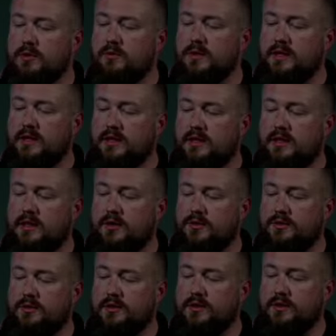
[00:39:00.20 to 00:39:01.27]
will he clothe
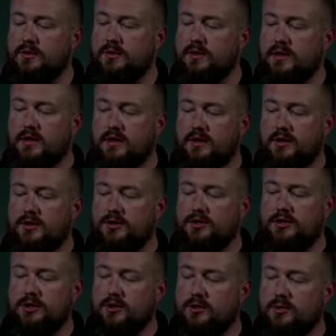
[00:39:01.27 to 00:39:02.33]
you,
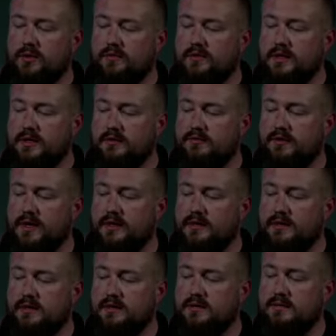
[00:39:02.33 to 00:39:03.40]
you of little faith?